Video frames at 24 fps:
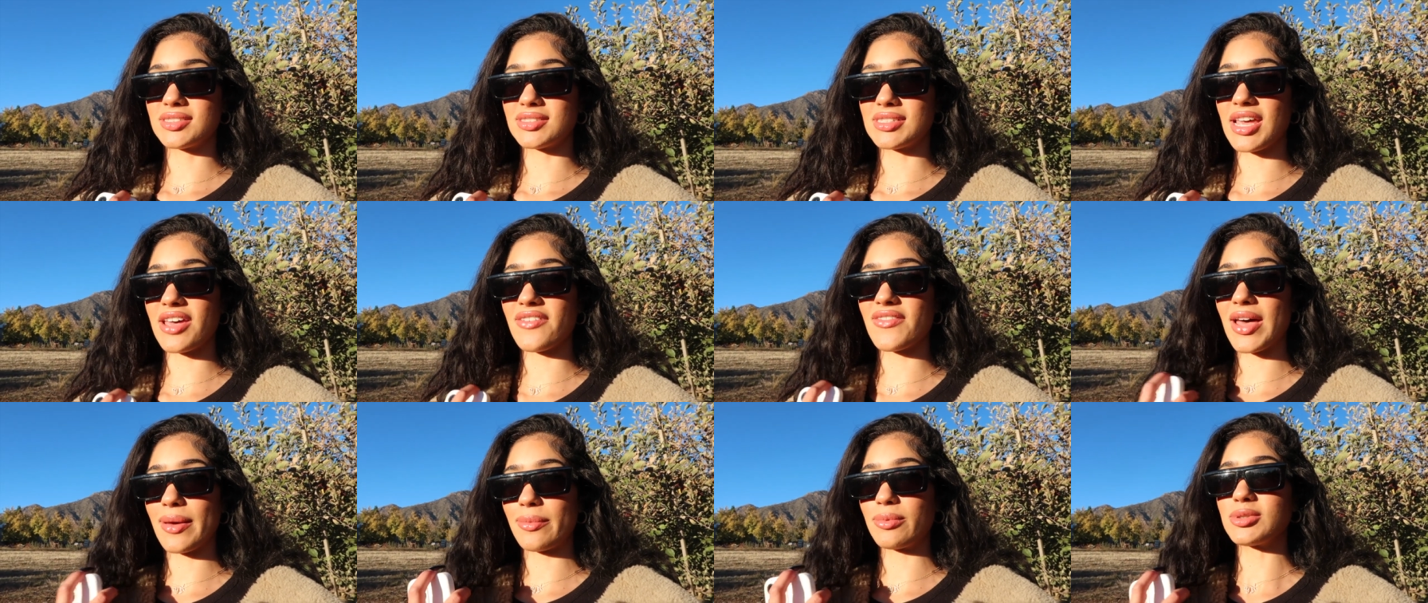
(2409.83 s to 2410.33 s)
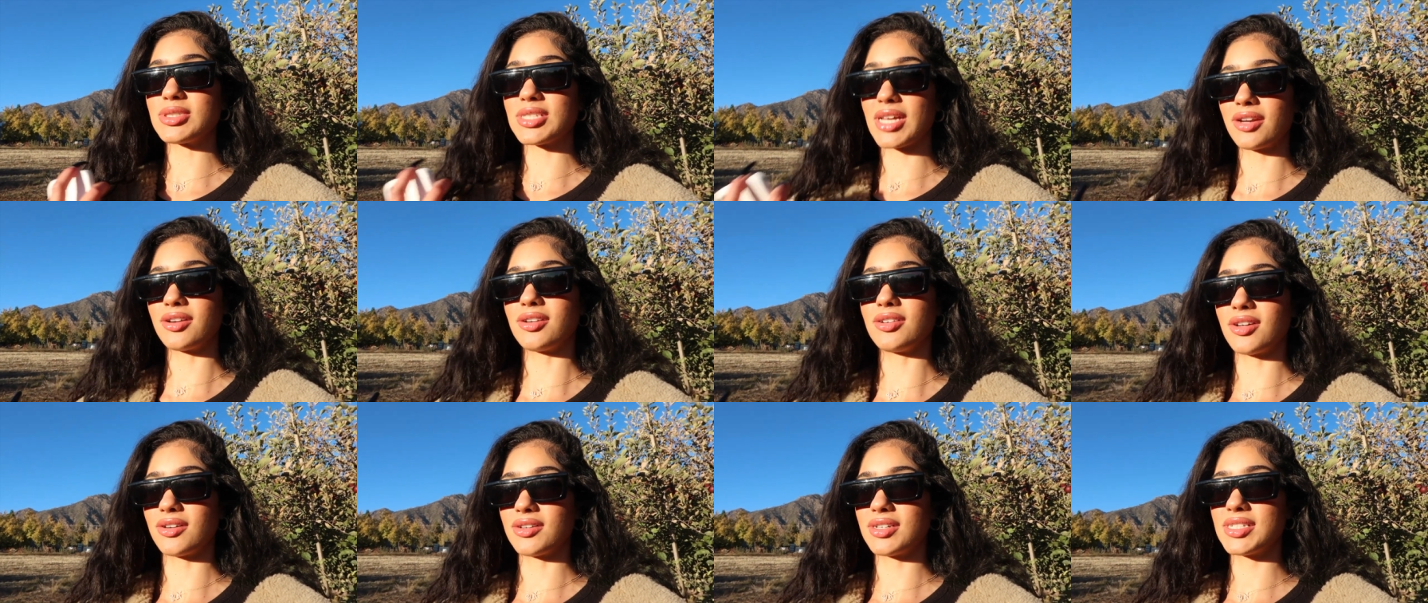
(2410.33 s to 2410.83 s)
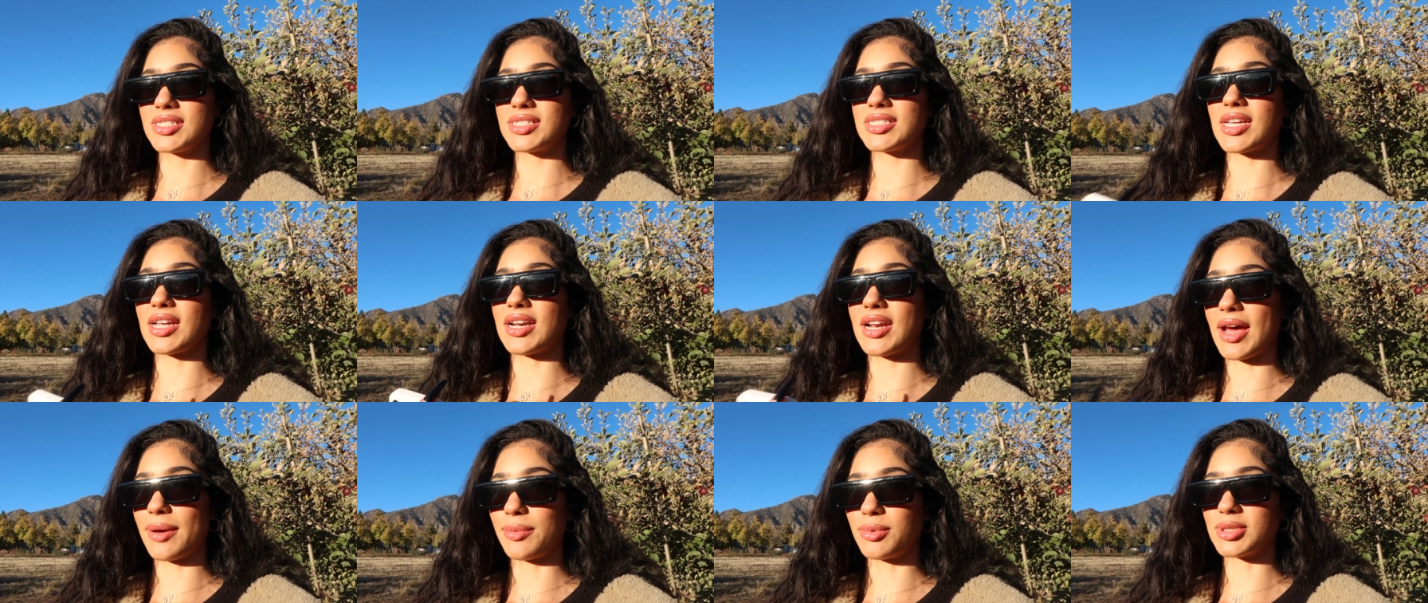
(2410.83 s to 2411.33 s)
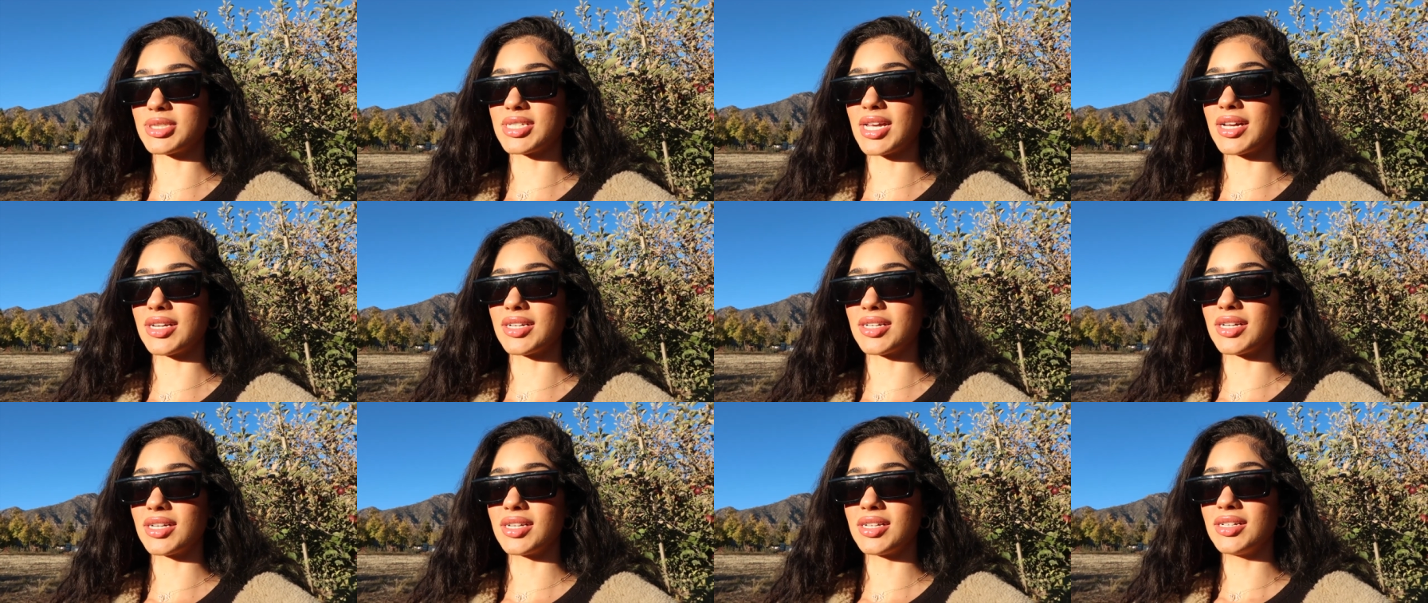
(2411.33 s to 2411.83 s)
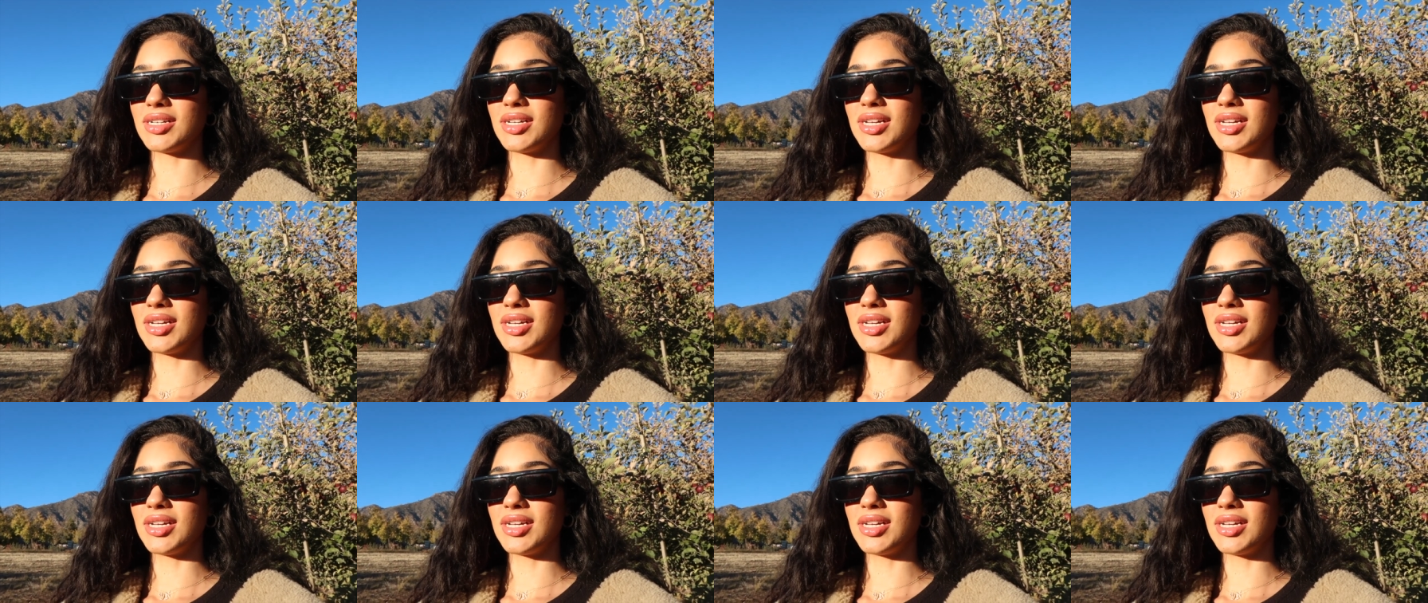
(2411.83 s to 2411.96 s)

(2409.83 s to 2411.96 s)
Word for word: they have apple cider donuts and apple cider